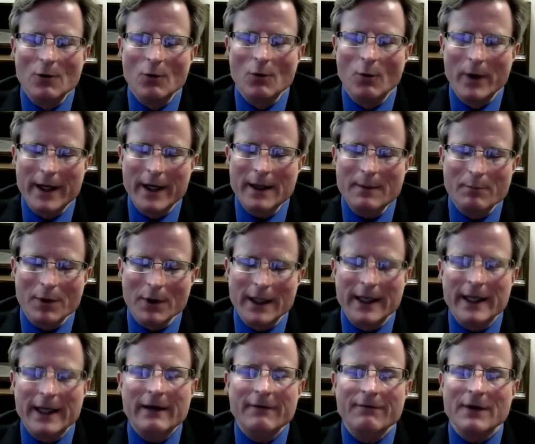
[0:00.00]
we
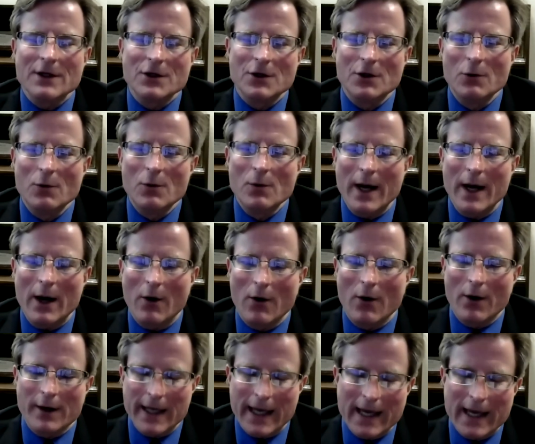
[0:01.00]
believe that you
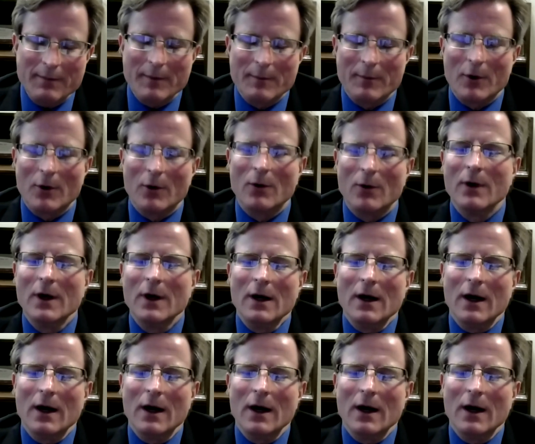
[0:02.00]
are capable